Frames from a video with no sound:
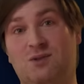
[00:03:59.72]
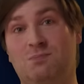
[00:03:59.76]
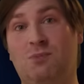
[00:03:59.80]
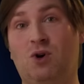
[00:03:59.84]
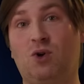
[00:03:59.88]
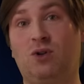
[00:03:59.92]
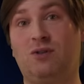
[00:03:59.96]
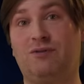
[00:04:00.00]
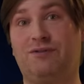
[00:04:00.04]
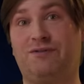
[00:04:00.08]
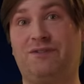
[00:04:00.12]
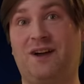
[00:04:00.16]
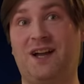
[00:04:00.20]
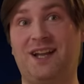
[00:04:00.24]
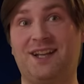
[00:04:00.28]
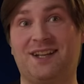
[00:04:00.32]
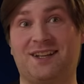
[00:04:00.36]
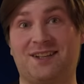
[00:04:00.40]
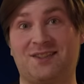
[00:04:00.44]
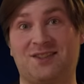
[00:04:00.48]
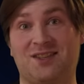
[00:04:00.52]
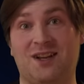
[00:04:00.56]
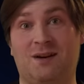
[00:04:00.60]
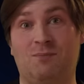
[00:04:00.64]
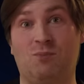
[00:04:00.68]
a small
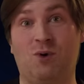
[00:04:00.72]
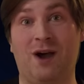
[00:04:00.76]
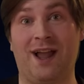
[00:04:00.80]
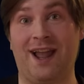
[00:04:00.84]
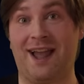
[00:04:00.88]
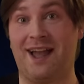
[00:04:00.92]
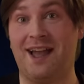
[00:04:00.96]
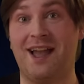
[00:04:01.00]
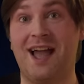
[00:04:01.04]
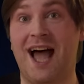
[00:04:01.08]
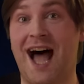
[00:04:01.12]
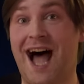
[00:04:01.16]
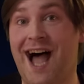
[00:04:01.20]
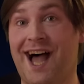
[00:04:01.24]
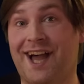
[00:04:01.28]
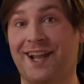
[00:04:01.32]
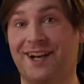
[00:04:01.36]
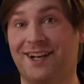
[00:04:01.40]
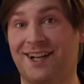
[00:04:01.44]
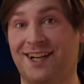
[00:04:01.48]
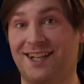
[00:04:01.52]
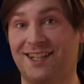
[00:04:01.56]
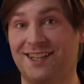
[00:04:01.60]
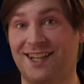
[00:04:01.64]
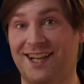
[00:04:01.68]
fire somewhere,
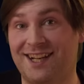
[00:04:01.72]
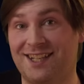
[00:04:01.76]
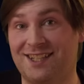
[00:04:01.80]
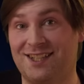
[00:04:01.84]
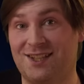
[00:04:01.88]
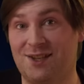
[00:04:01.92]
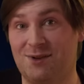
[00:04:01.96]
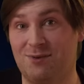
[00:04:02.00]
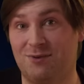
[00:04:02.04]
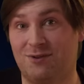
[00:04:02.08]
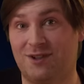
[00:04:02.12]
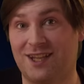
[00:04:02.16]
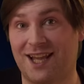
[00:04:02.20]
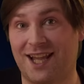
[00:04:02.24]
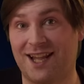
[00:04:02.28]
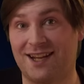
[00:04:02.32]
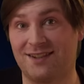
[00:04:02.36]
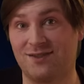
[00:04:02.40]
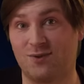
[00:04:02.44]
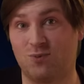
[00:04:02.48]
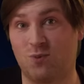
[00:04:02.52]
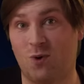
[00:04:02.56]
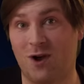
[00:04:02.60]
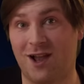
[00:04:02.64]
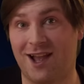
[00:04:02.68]
and I'll let you
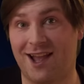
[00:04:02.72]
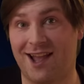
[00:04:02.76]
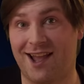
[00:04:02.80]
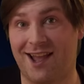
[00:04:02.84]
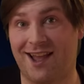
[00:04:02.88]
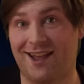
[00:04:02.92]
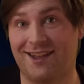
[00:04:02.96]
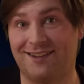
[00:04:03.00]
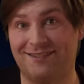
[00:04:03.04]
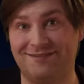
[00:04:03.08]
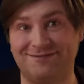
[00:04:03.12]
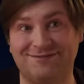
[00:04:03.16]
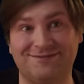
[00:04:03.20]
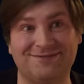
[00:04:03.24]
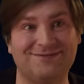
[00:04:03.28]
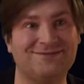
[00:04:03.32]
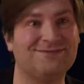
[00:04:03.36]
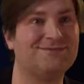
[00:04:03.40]
guess where.